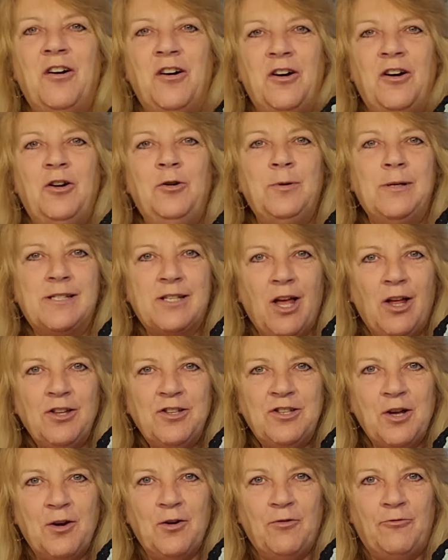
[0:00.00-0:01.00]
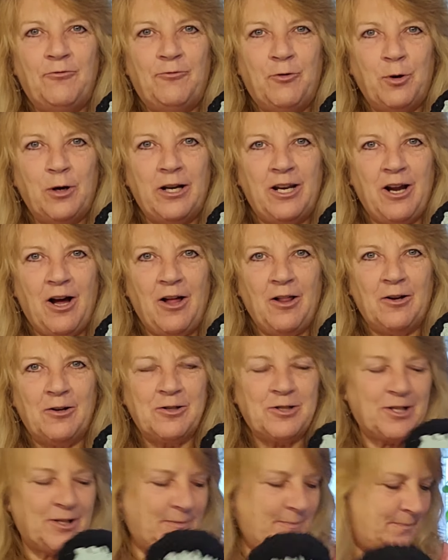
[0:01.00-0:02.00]
who is also
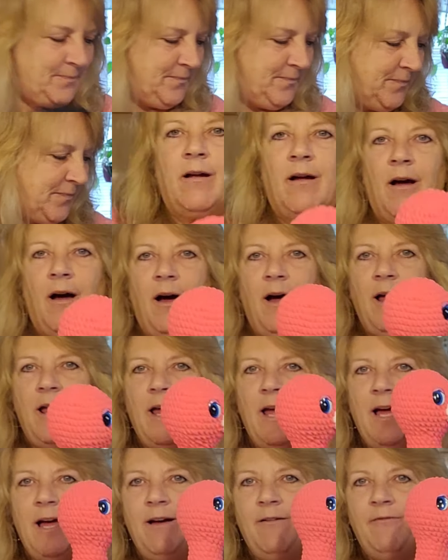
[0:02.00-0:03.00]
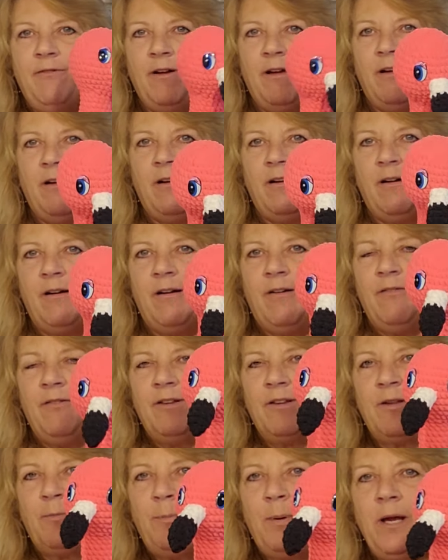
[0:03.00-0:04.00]
$40. I have
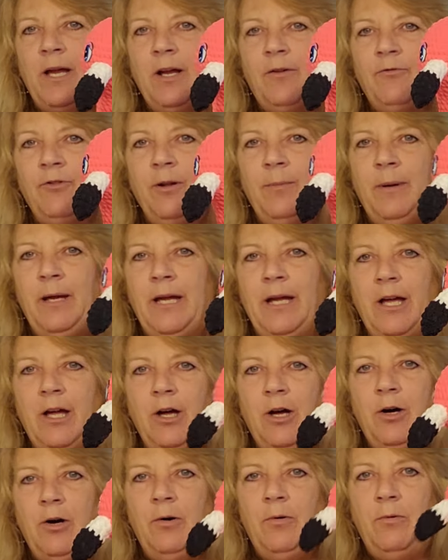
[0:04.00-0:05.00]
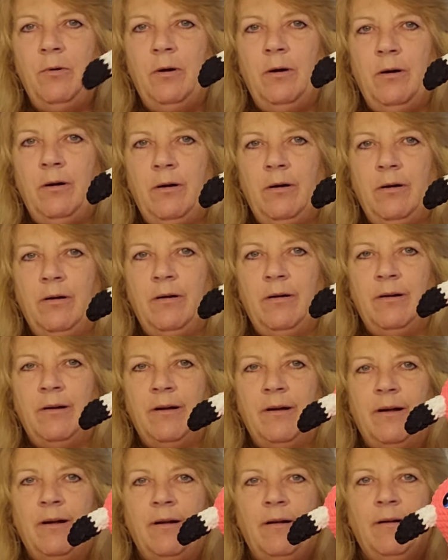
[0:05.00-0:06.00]
this pink flamingo
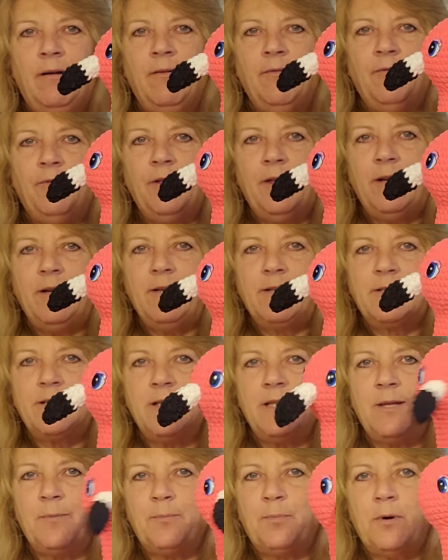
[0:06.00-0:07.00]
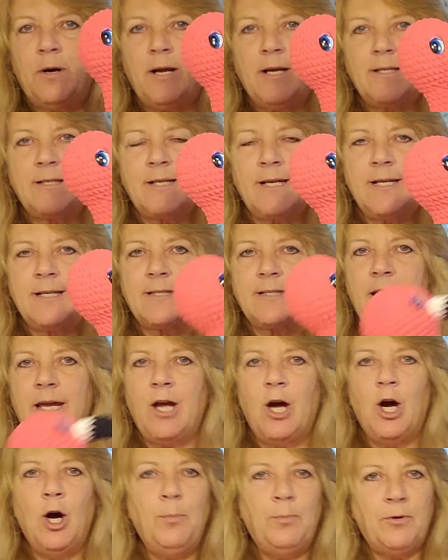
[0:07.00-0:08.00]
that is in the process. I
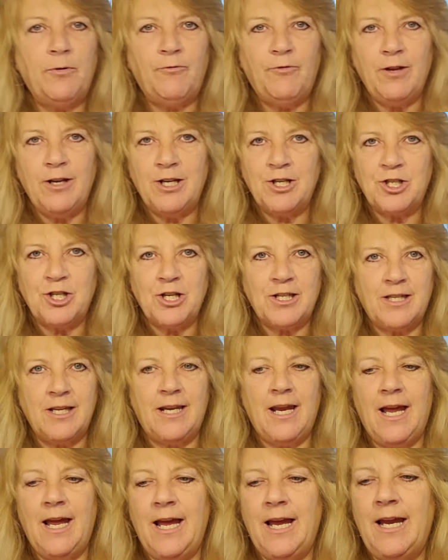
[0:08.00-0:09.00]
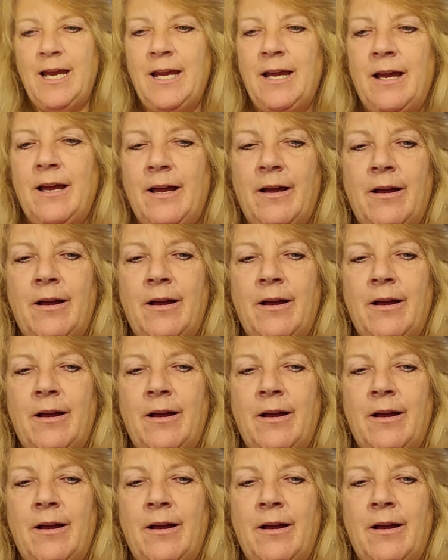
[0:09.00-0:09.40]
hope to finish it today.